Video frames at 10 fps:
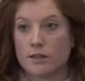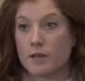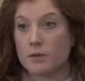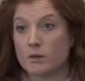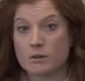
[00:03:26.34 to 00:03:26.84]

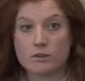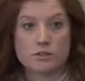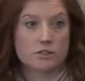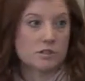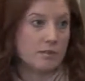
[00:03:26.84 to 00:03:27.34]
chemicals
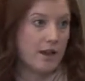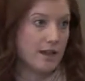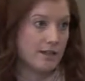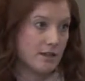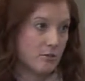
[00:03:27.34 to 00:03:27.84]
or
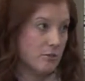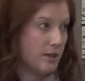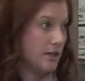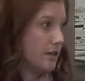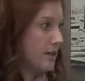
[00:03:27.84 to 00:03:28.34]
supplies that would be
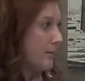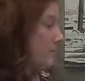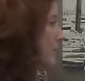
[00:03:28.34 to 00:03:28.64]
needed,